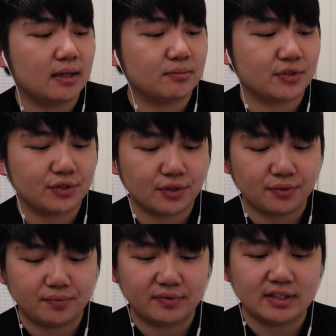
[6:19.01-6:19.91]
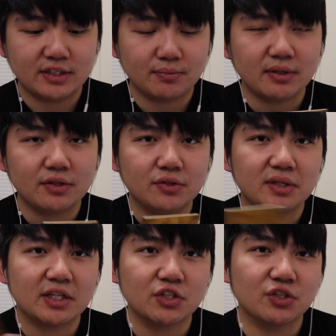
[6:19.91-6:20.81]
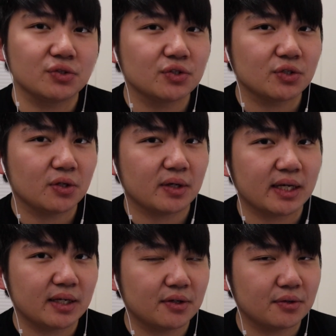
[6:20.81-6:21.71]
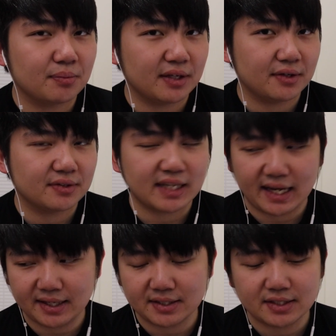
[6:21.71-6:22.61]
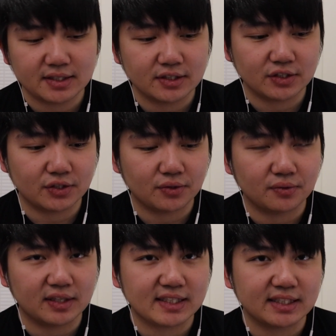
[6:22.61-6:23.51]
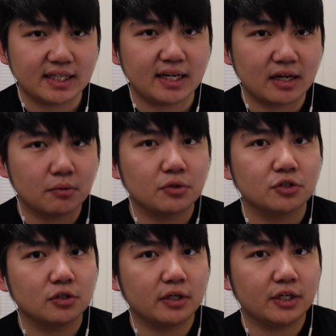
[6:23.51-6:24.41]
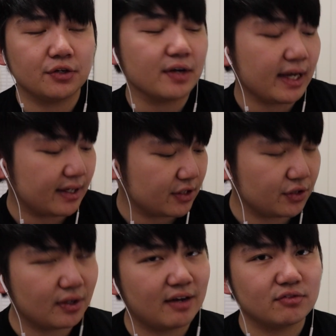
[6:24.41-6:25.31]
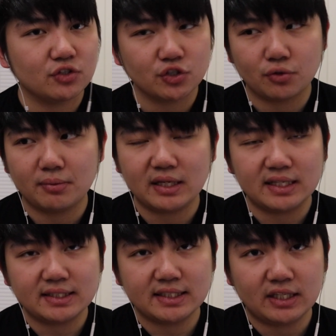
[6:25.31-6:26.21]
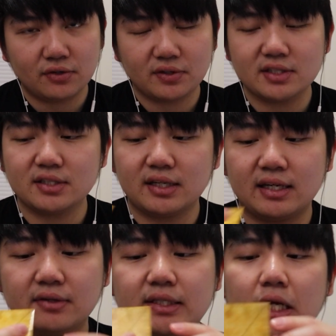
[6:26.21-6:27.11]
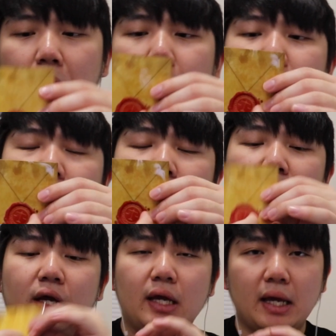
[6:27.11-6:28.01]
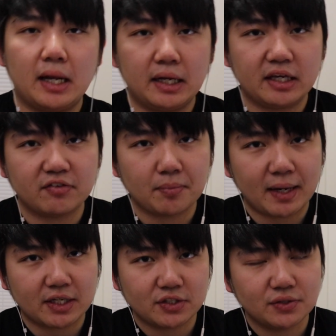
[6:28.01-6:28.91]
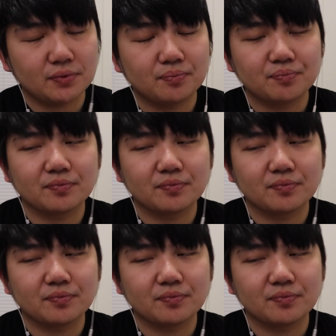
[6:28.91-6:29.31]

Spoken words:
So this one, you can choose to look at another player's hand. So let's say I want to look at your hand. You have to show me in secret, and I'll take a look and then give it back to you.